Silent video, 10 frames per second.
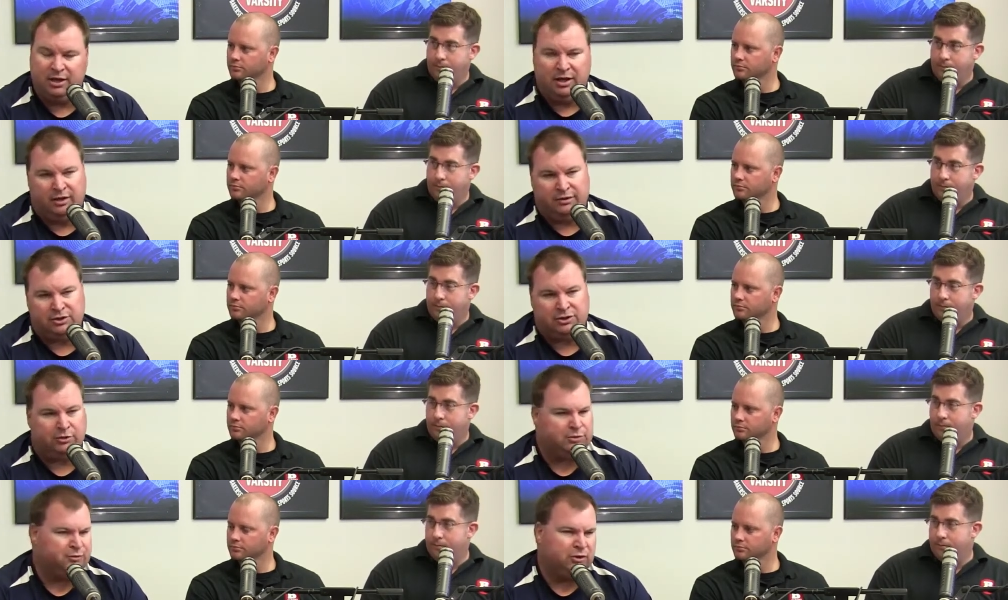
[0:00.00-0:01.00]
Speaker 1: this year
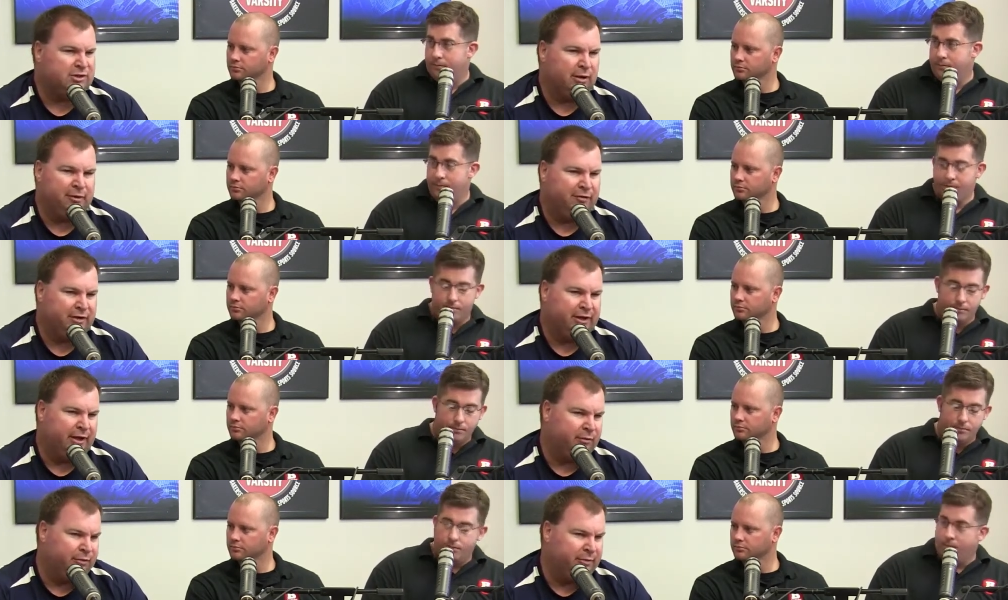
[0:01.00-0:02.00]
was the first time we ever did
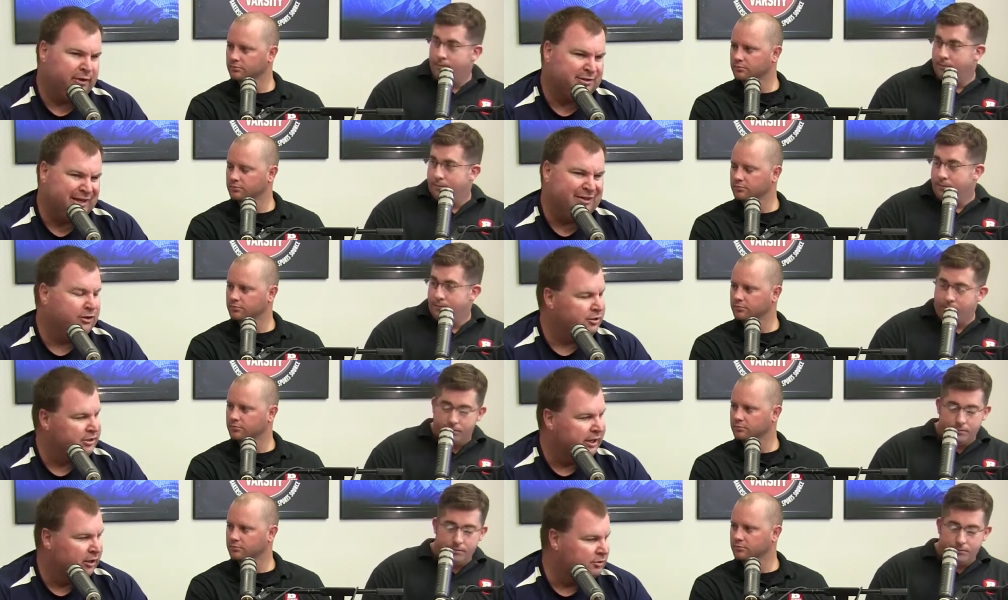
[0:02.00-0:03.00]
that. We've been 10 years
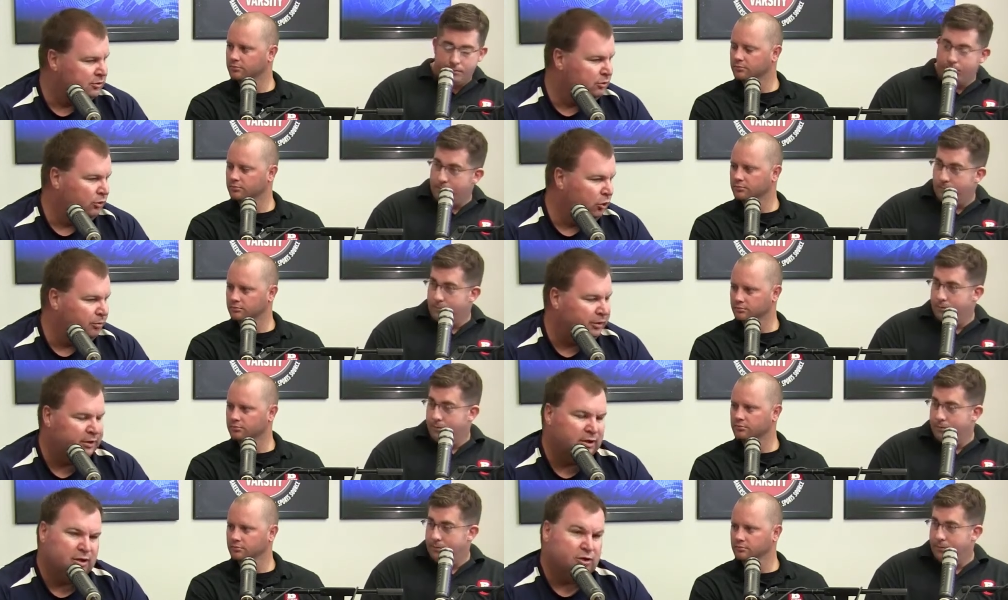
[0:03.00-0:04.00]
now, school open,
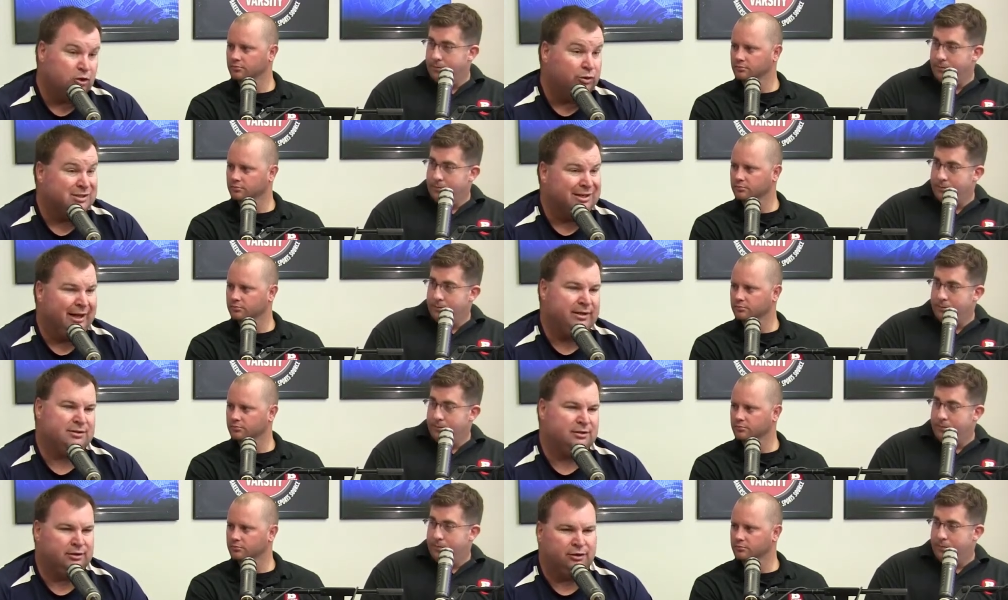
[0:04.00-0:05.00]
so it was
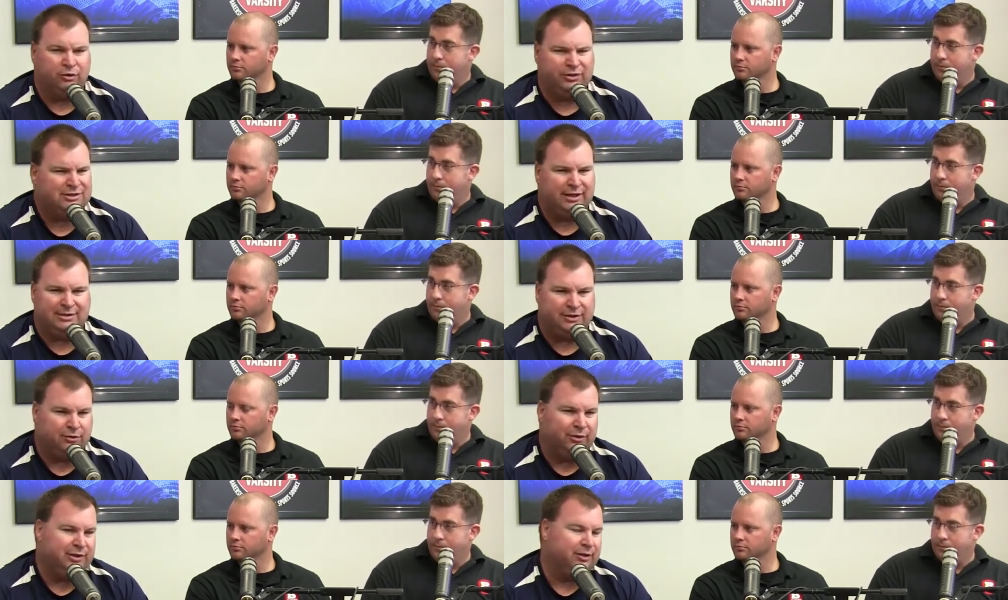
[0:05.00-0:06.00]
nice. And you know, these guys had
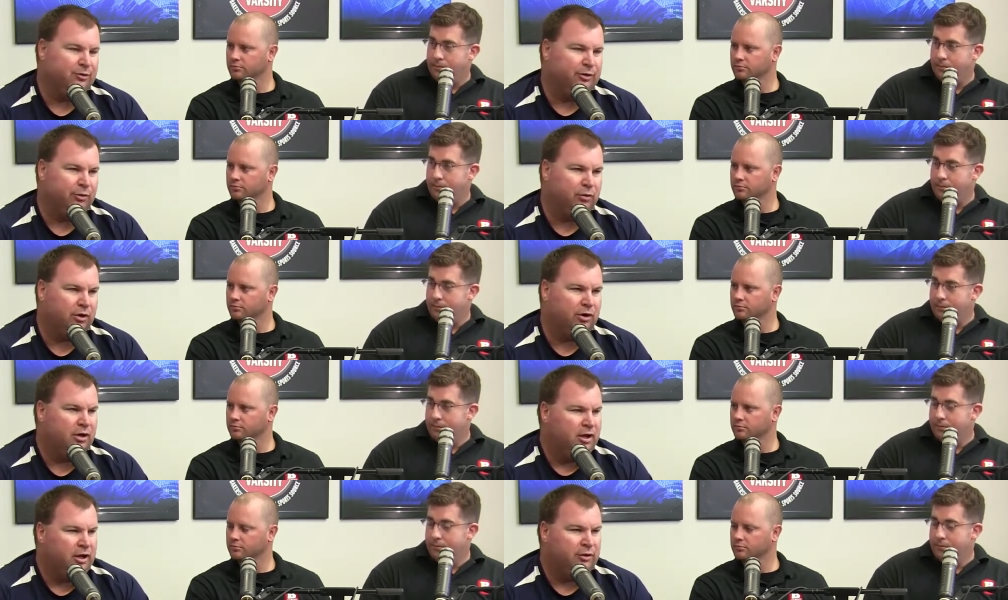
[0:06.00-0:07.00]
no idea who they were,
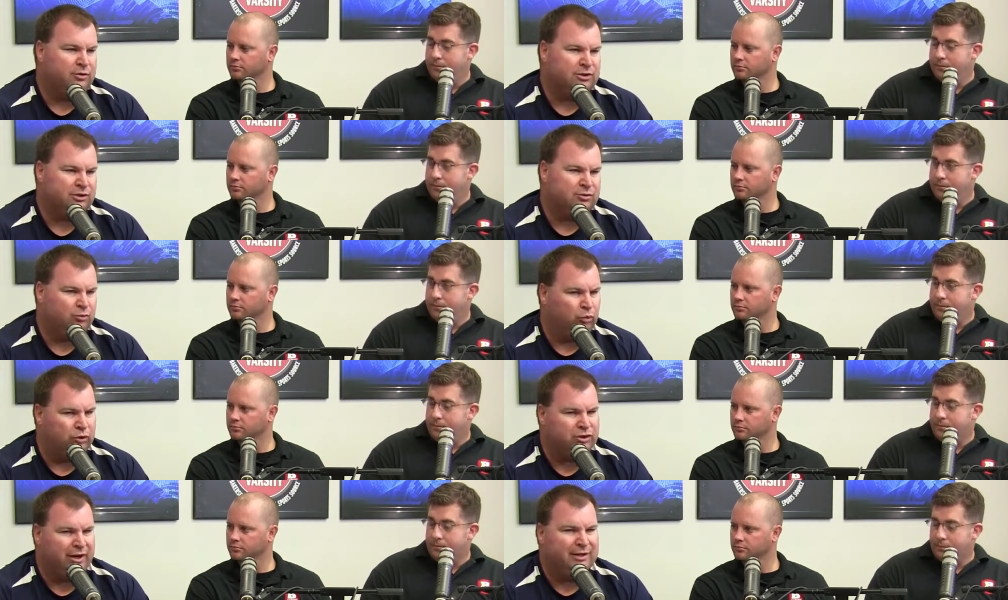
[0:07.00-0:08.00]
and it was just we're
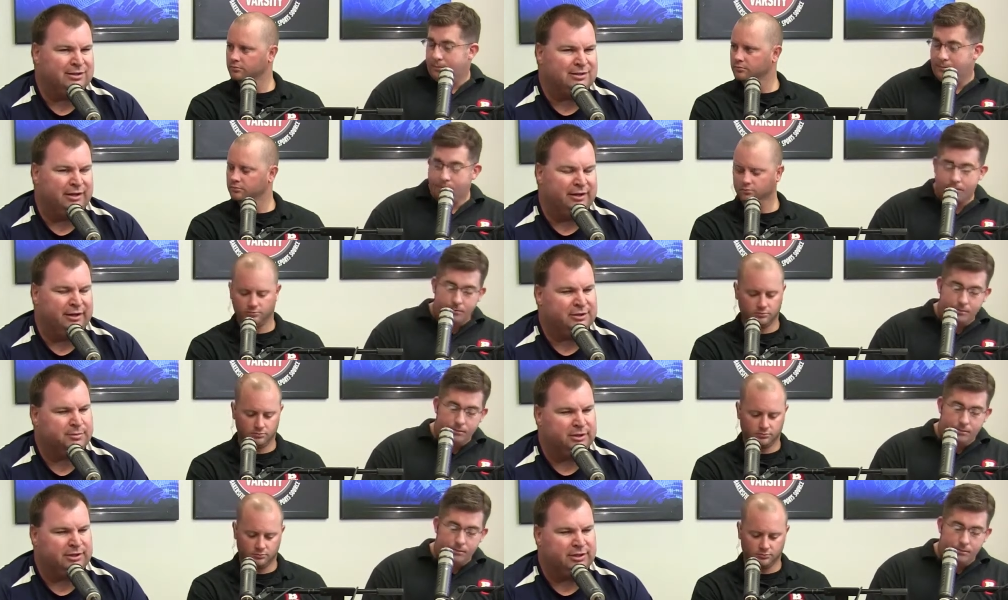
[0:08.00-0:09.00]
trying to set an
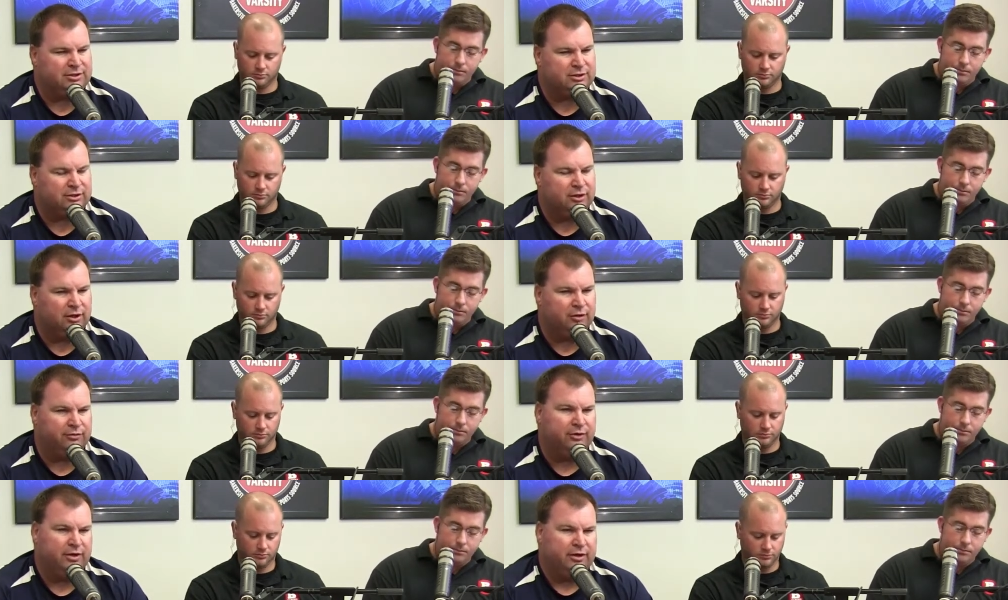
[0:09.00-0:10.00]
expectation
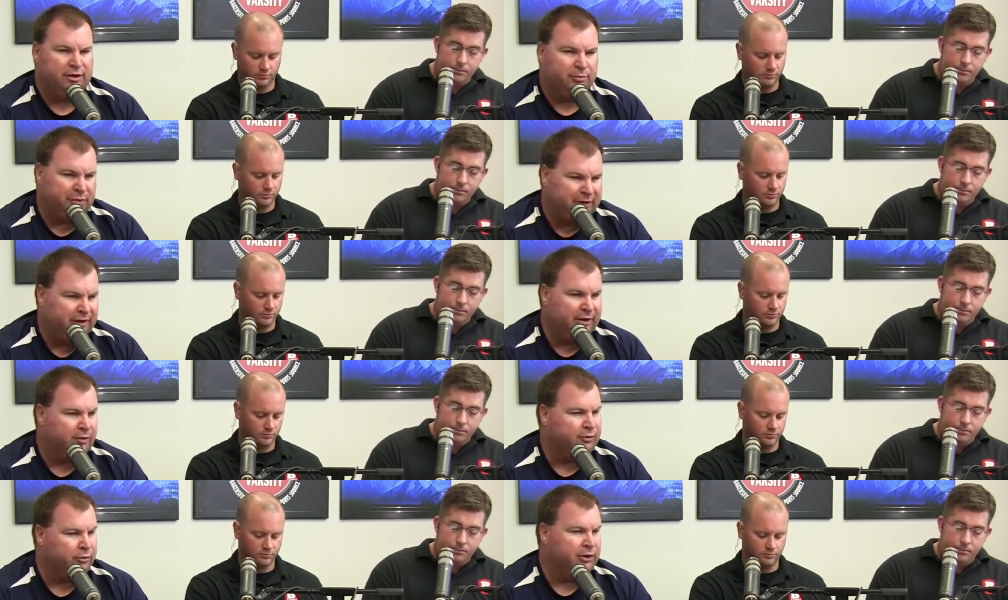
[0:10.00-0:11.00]
of competing
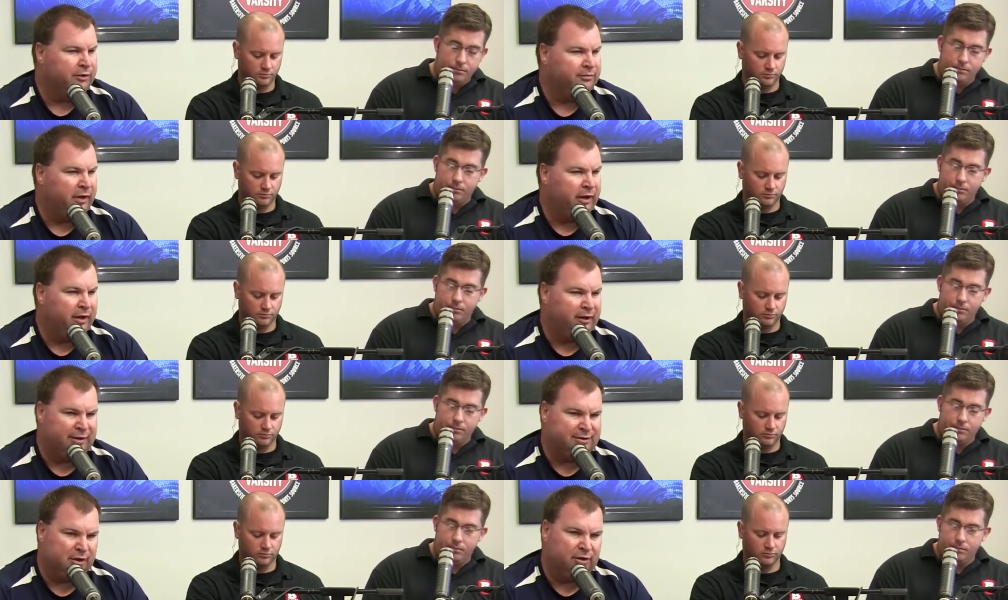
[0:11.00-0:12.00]
every week. And
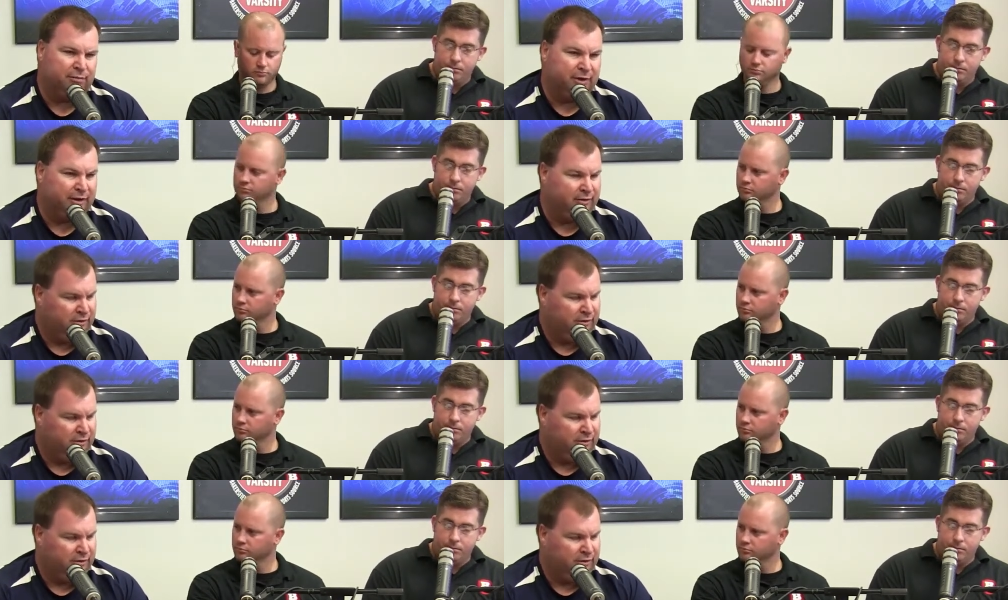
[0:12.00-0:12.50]
I tell them that